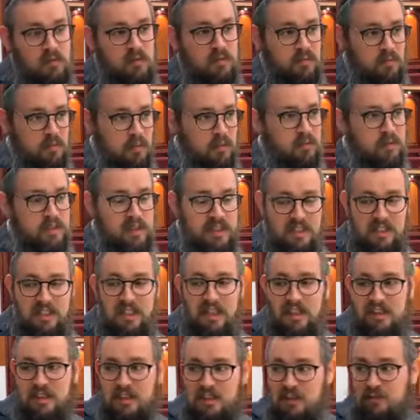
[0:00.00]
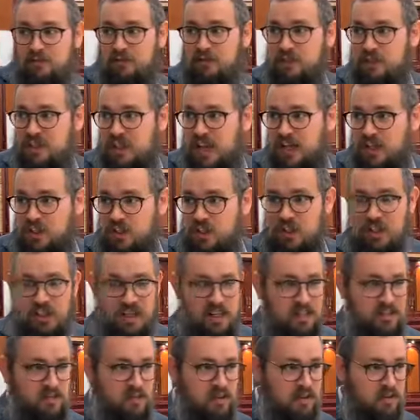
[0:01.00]
when we see that the difference actually
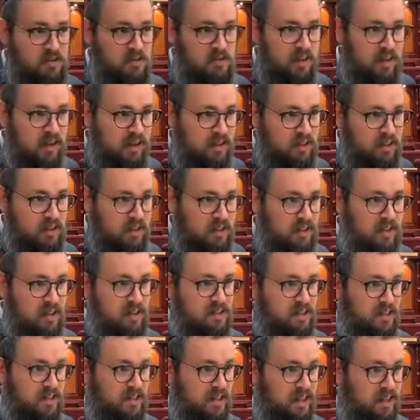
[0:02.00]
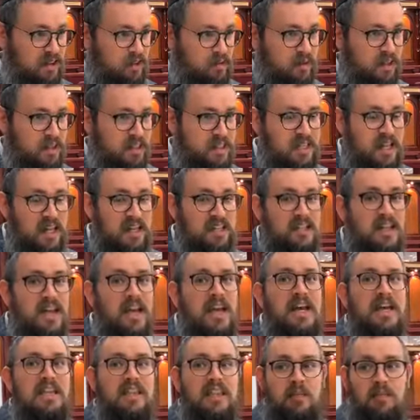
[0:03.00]
is, he articulates it later when he says
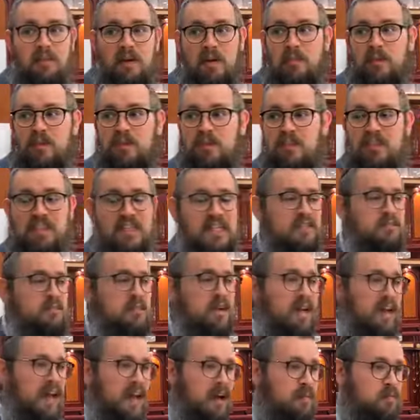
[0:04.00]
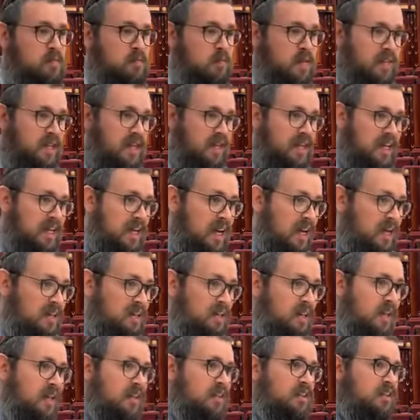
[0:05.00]
that by mitzvah he says mechabrim, that they
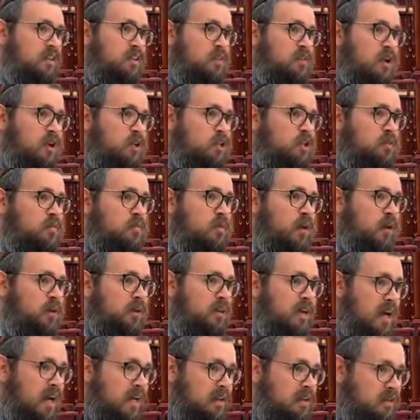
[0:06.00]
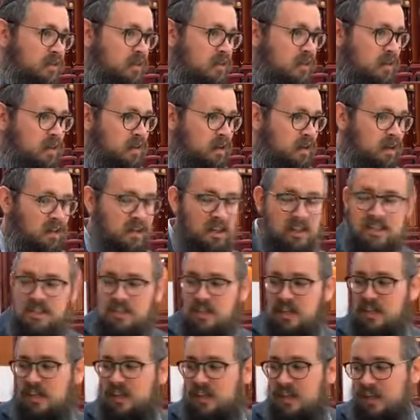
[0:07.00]
connect, and the krashim are not, he doesn't
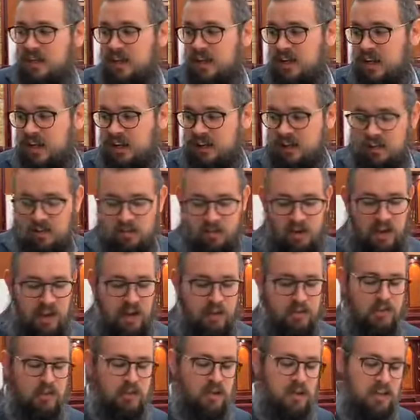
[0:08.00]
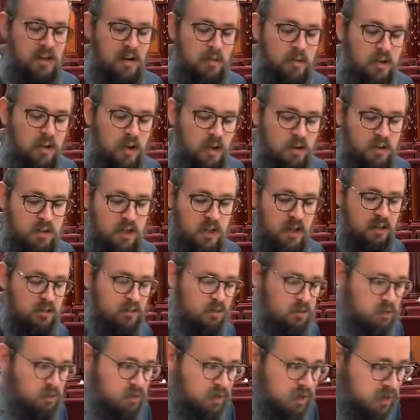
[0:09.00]
say that they connect, they're mechabrim. So the Rebbe goes on
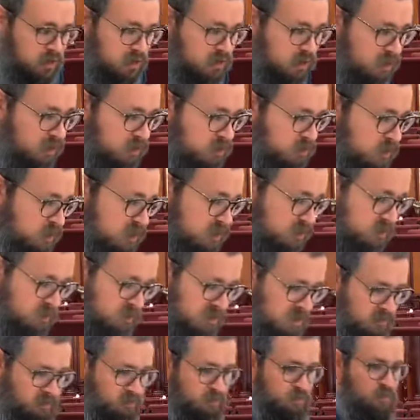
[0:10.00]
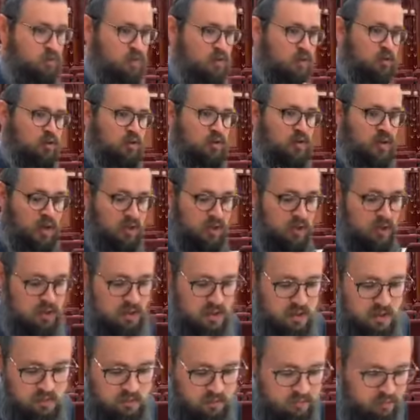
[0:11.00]
to give two
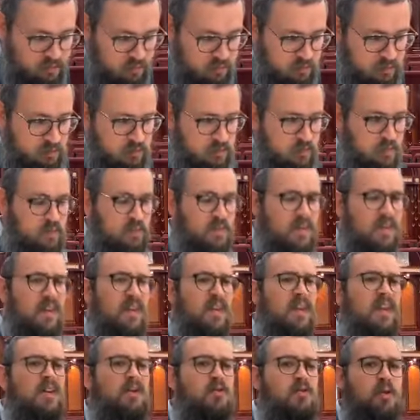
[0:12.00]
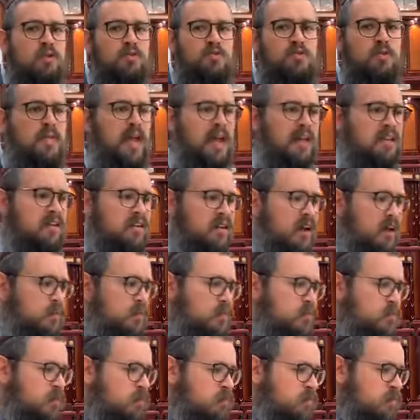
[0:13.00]
introductions. He quotes from the Alter
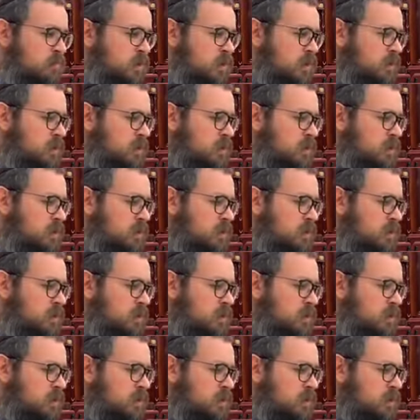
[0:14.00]
Rebbe from